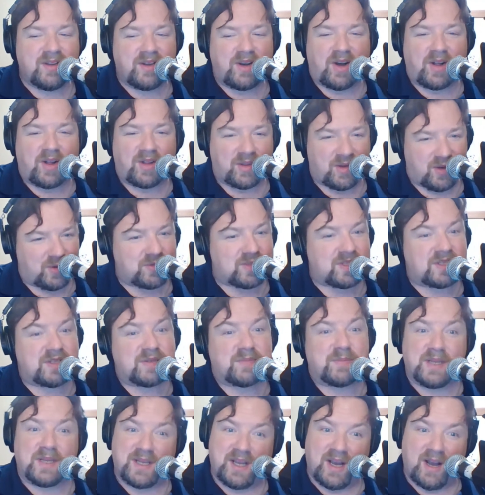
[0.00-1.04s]
Hall & Oates has
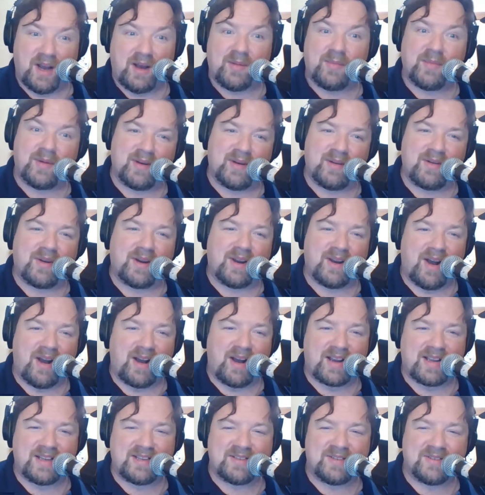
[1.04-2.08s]
become a great
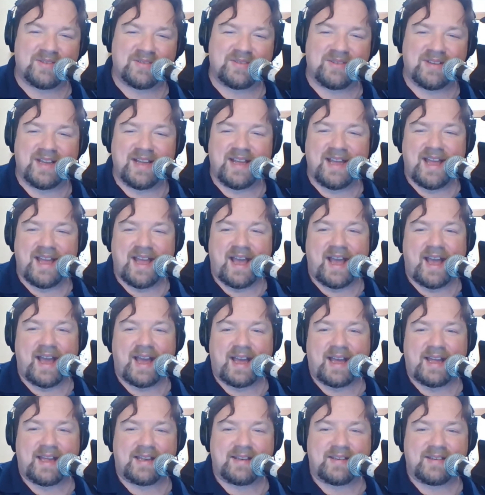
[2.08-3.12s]
hockey tune,
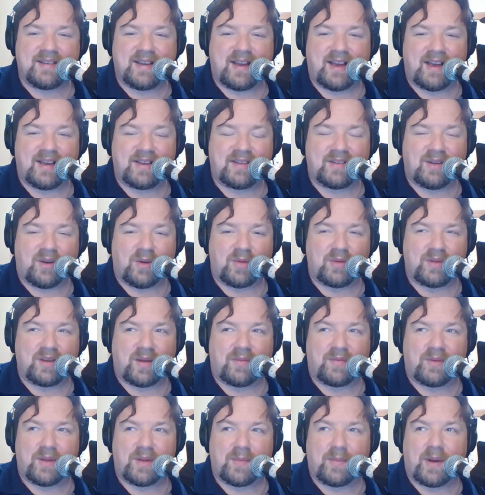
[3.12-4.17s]
and so
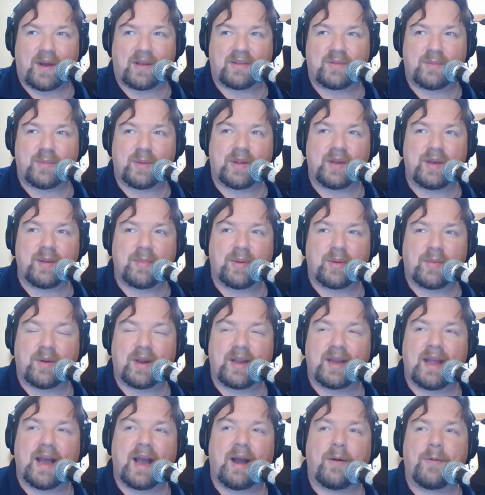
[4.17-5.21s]
definitely a possibility. But
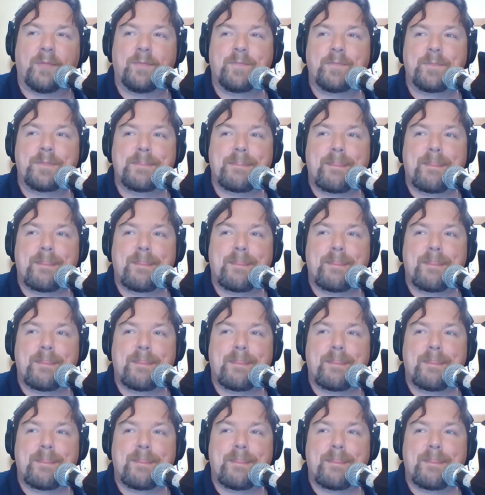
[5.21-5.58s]
right now,